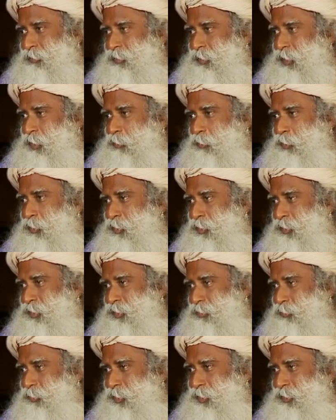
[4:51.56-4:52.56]
Now what
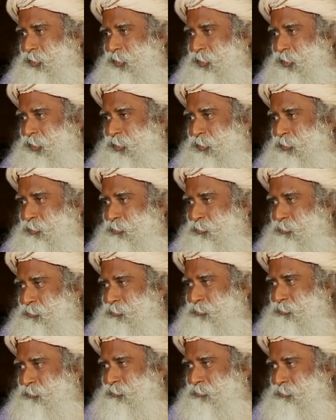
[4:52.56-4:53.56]
does the eagle do?
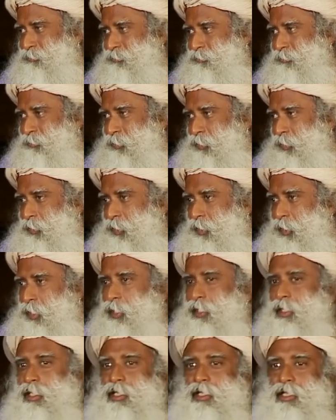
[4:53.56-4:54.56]

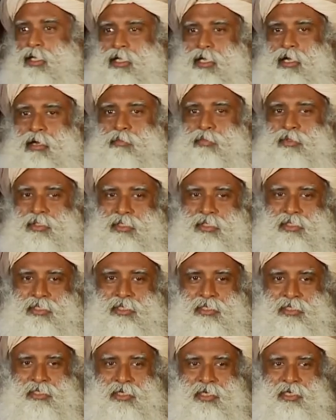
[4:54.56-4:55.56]
A eagle comes and
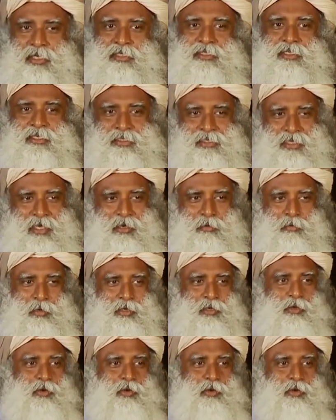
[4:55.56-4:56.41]
sits here and says, I am a